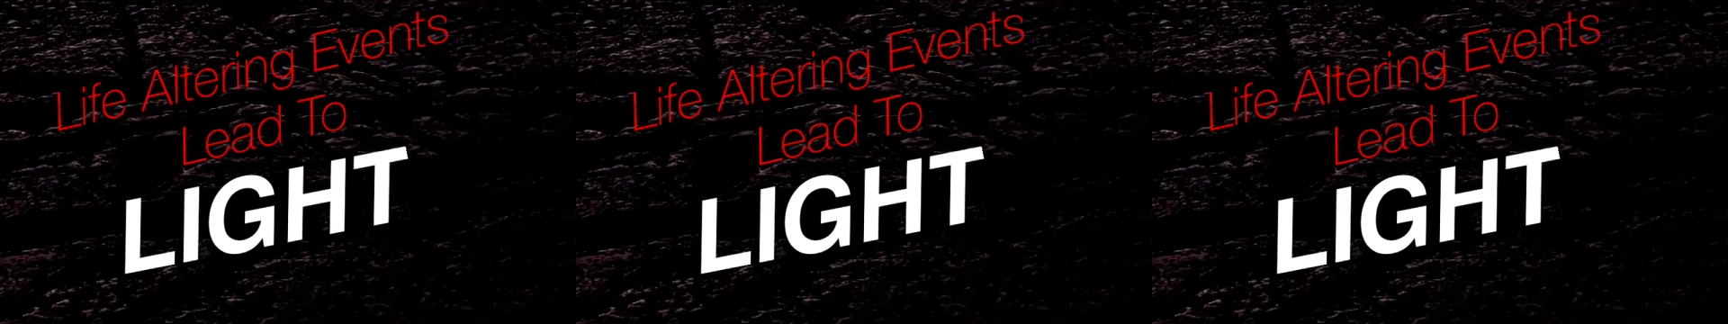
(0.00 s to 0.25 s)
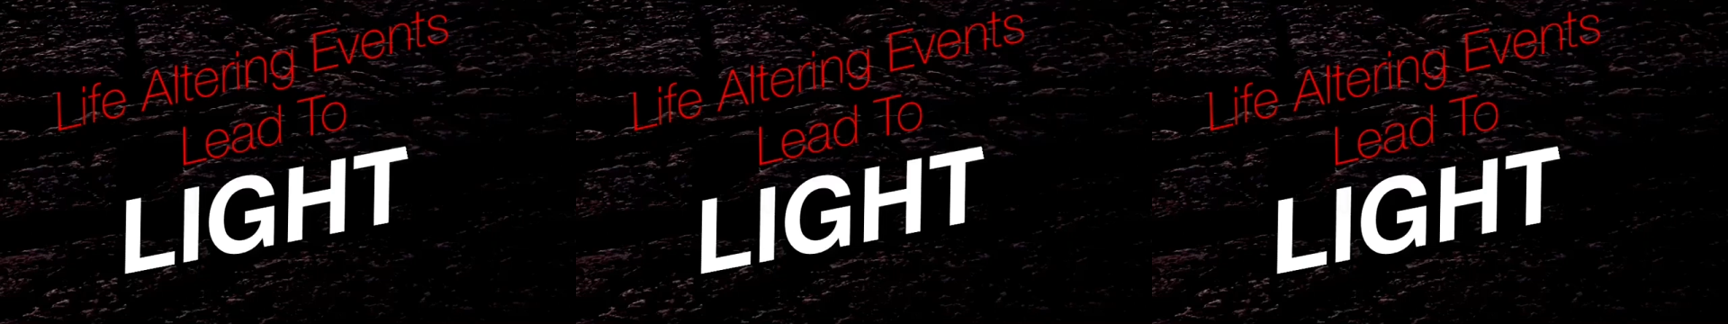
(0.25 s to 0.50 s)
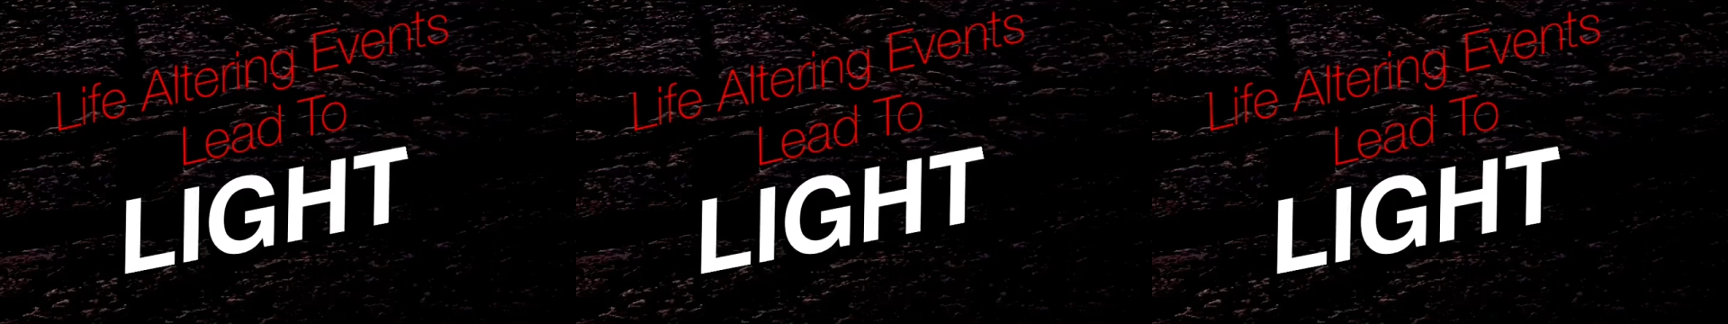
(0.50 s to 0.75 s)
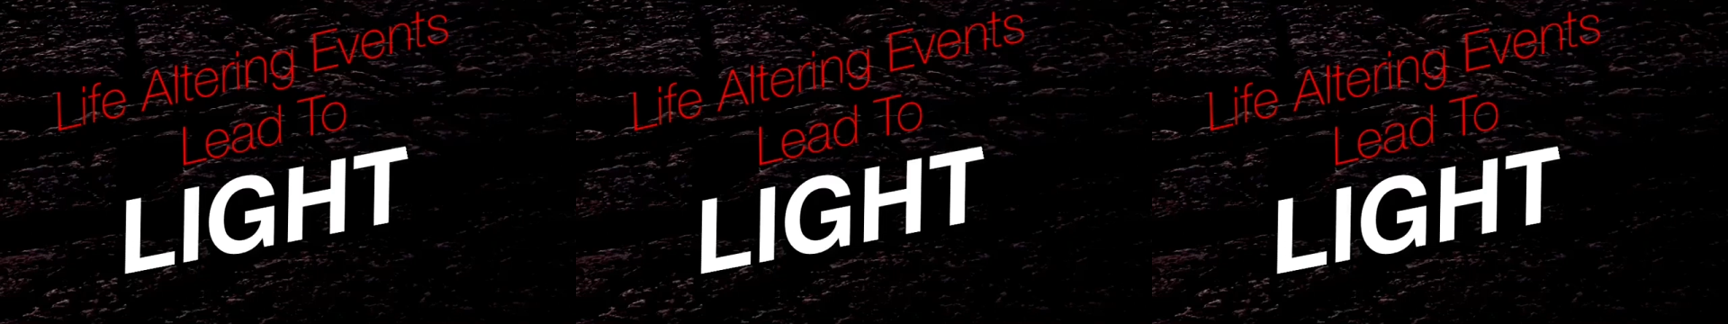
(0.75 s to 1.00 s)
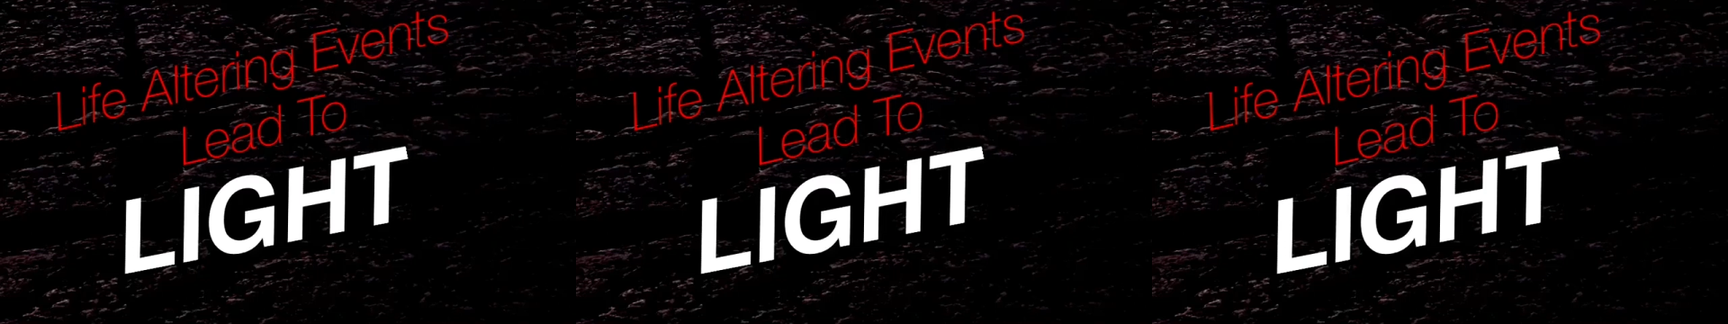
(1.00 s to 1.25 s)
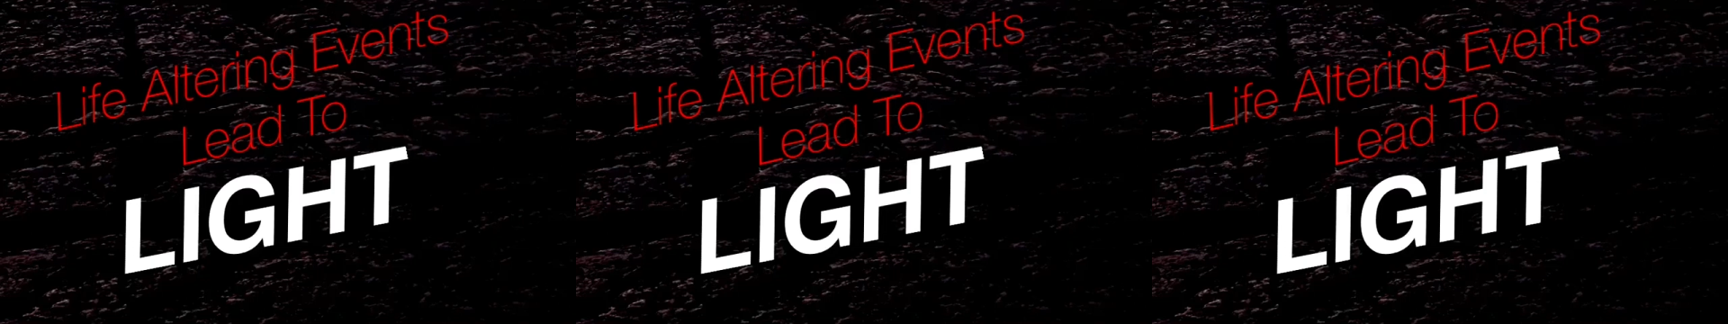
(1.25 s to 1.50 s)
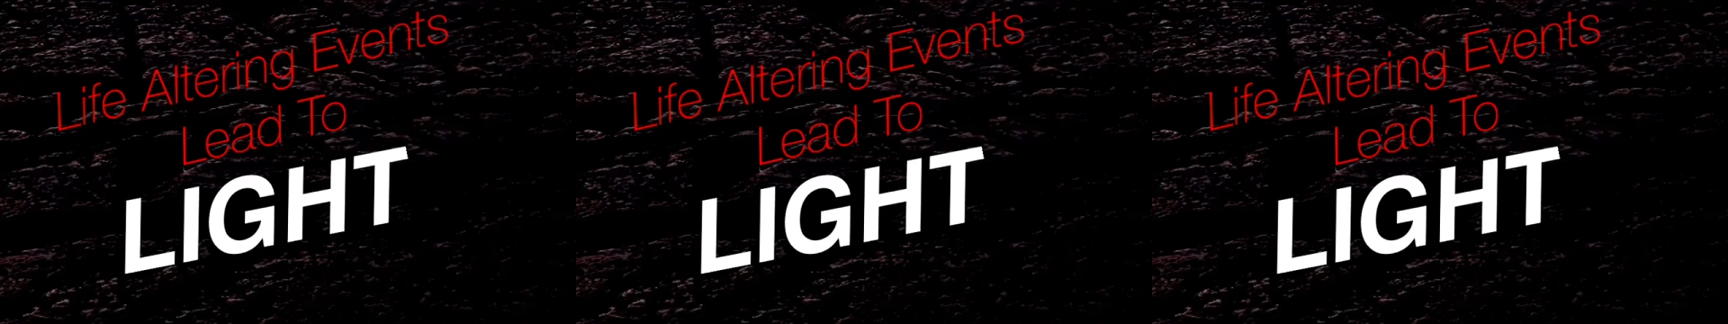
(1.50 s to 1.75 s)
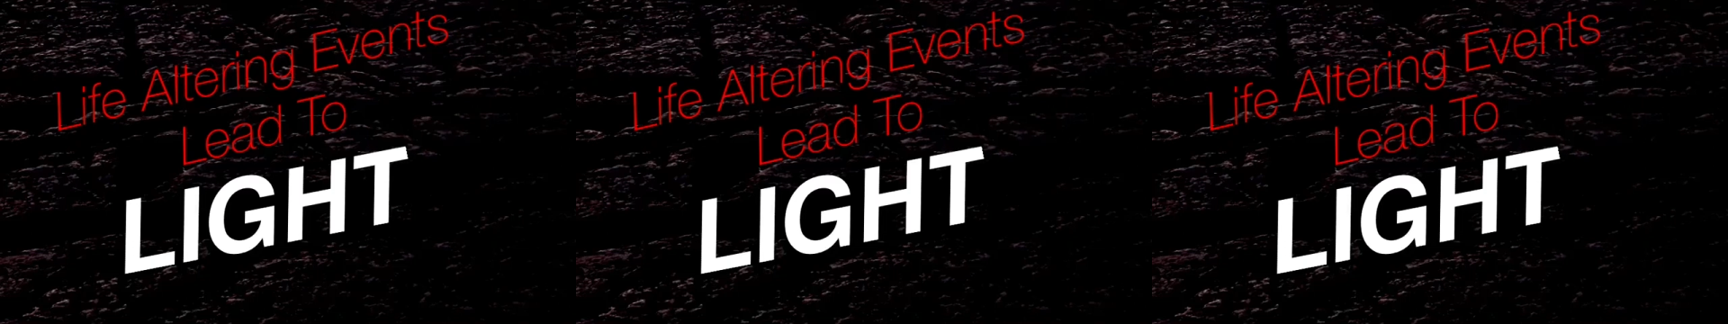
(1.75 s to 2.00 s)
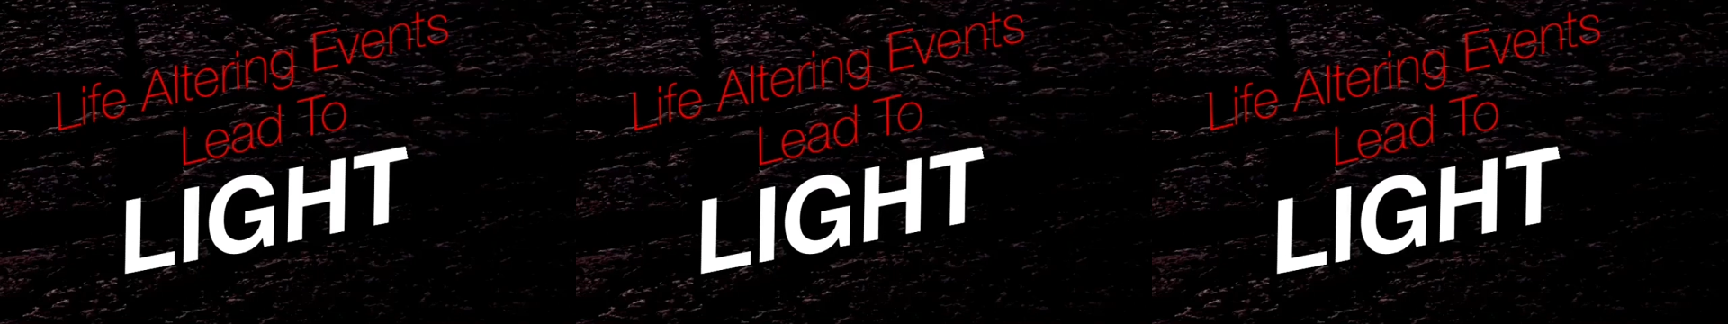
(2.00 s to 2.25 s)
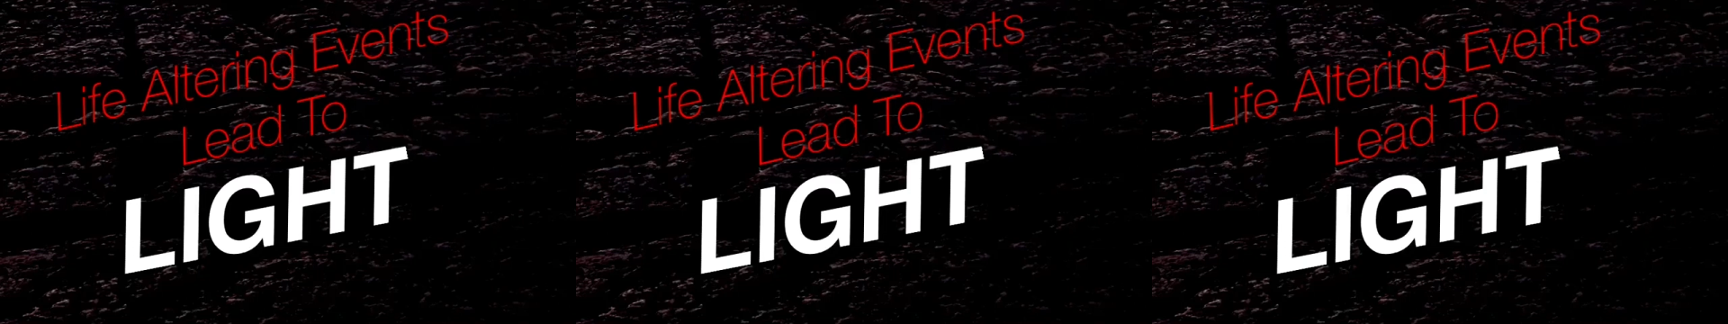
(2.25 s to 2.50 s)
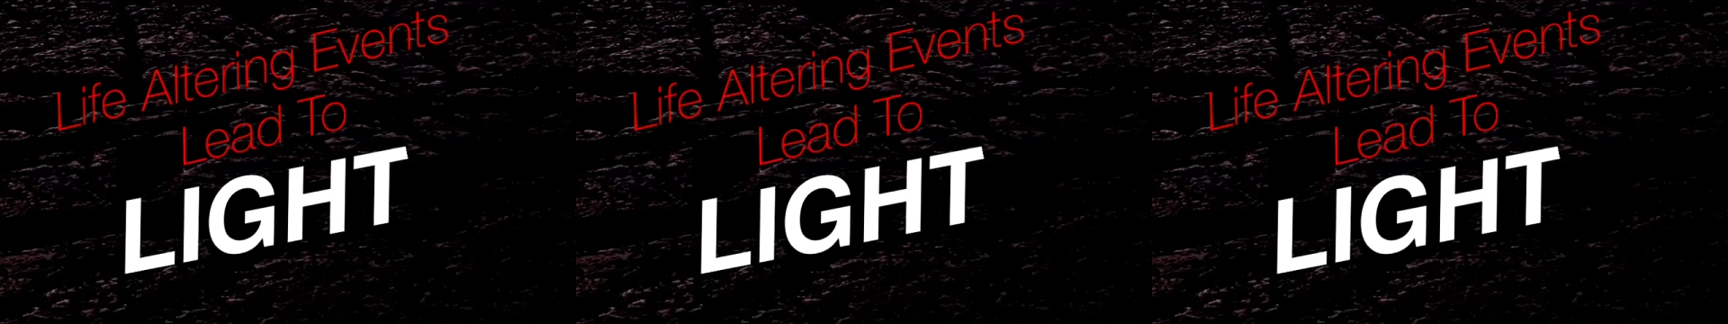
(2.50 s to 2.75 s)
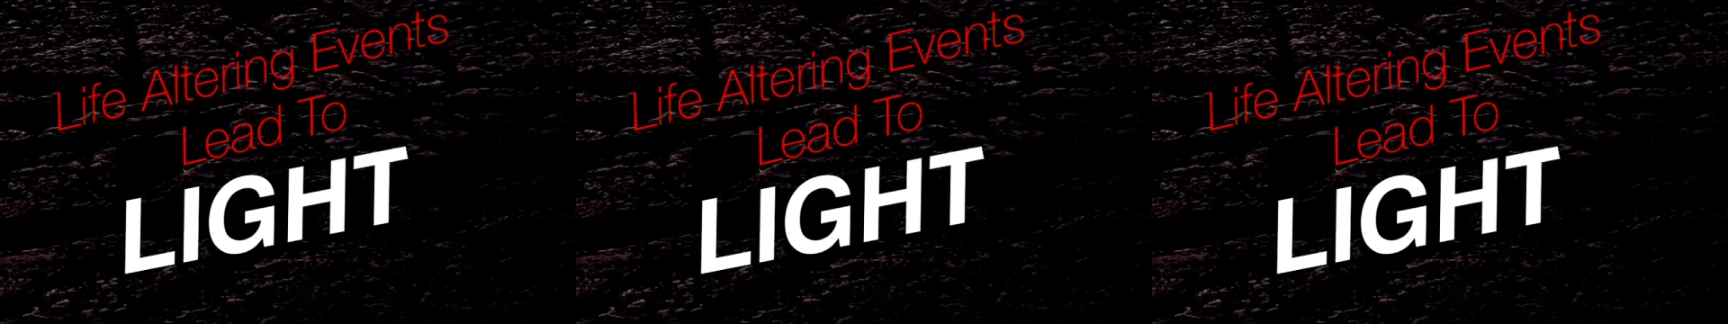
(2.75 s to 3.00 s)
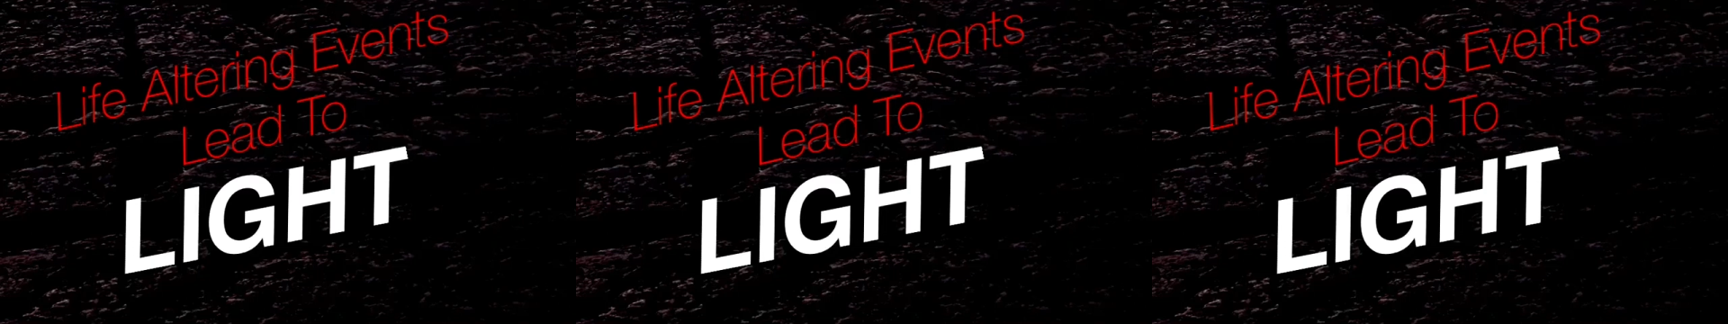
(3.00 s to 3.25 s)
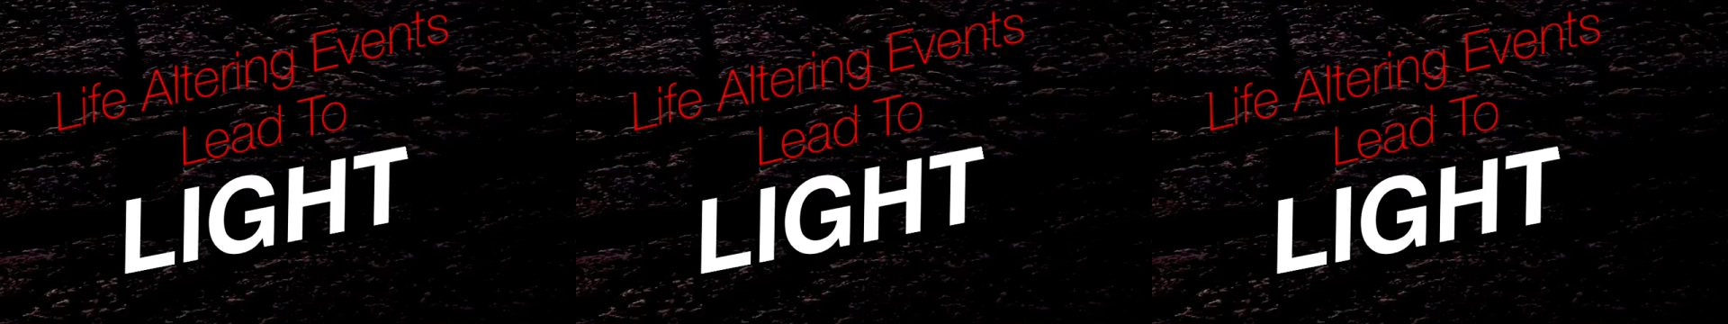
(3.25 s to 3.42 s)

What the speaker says: (no speaker visible)